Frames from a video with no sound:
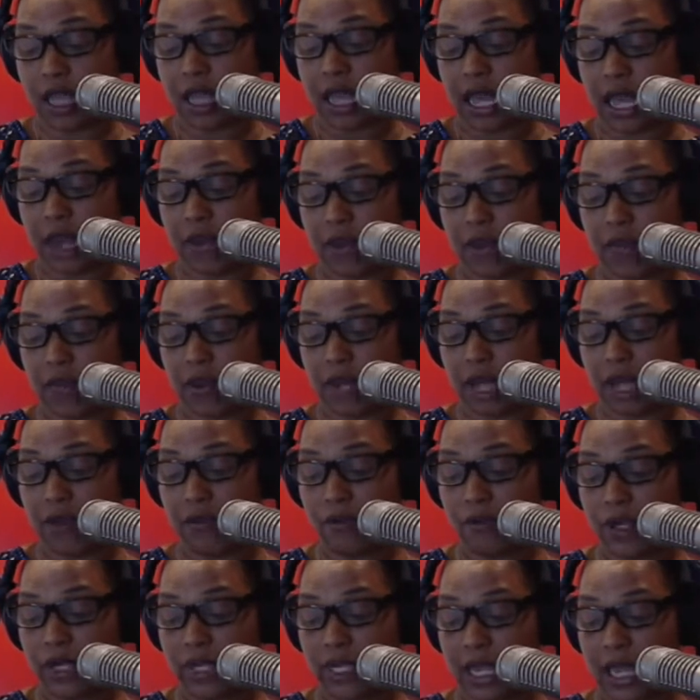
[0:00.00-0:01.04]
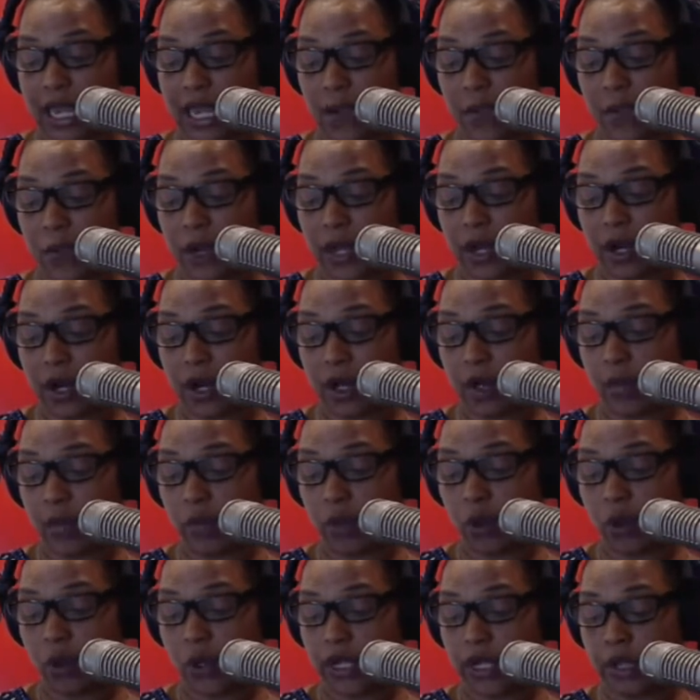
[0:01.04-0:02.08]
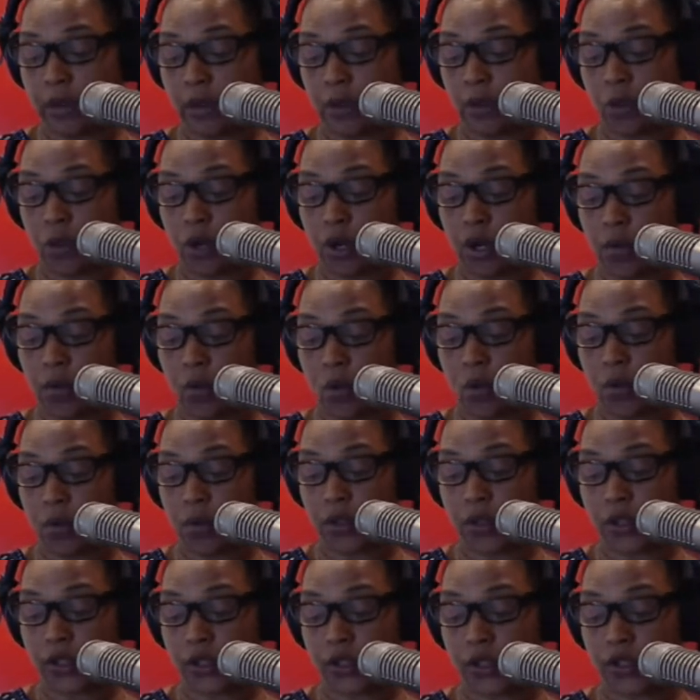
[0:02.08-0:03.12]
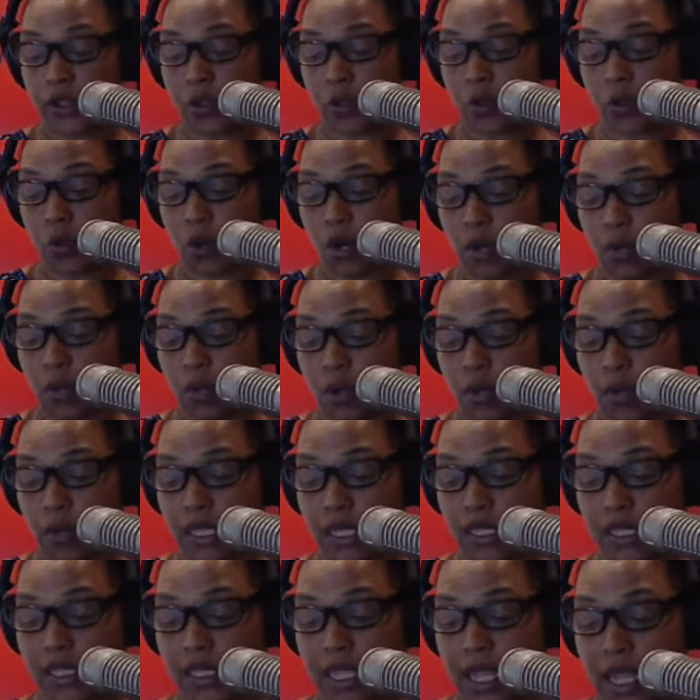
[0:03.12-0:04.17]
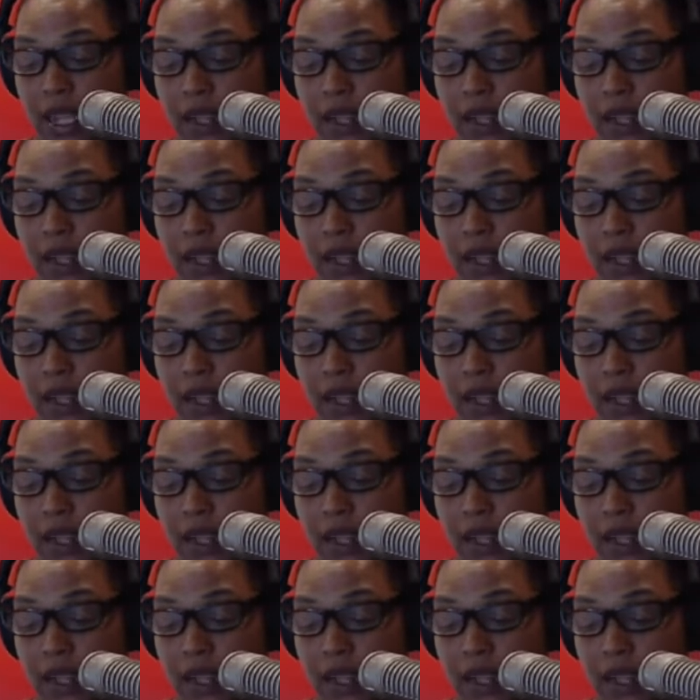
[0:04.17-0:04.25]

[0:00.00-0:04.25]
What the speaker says: However, every day we are importing more and more persons on work permits.